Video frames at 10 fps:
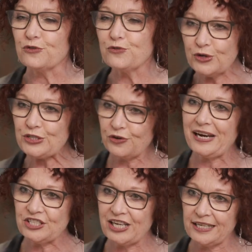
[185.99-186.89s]
The first
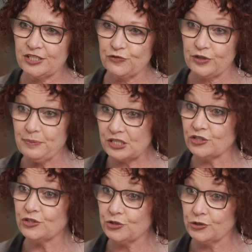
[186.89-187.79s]
grand challenge for the
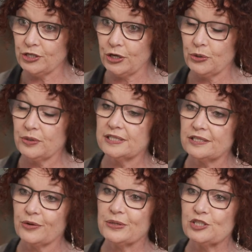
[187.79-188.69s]
Mission Studio
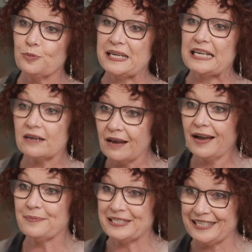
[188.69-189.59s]
is going to be
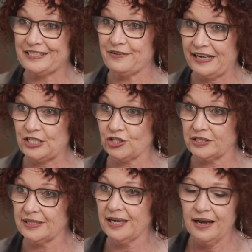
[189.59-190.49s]
climate
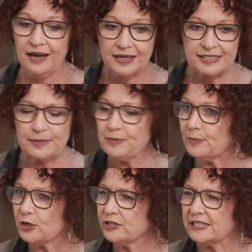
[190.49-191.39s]
innovation,
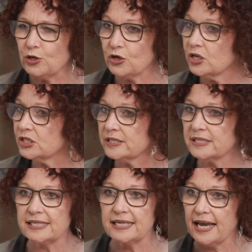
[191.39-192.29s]
simply because the
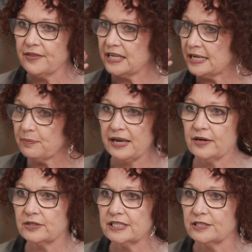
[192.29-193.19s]
urgency and the
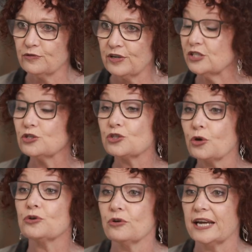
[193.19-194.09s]
imperative is
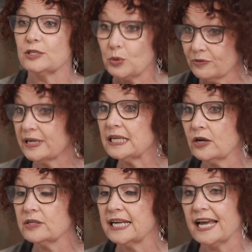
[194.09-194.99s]
so great. We
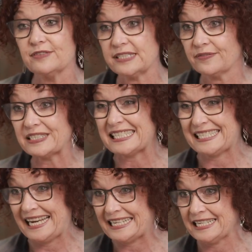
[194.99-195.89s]
really only have 7
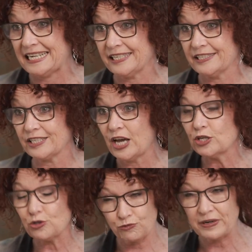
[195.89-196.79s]
to 10 years
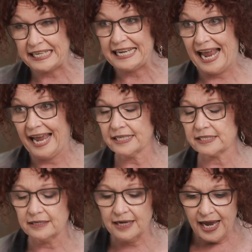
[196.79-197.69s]
to really
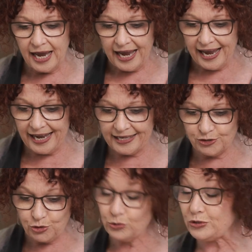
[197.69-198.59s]
act.
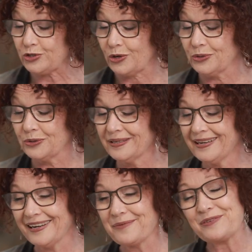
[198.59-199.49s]
And also,
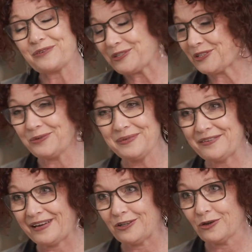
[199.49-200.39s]
we've got so many of our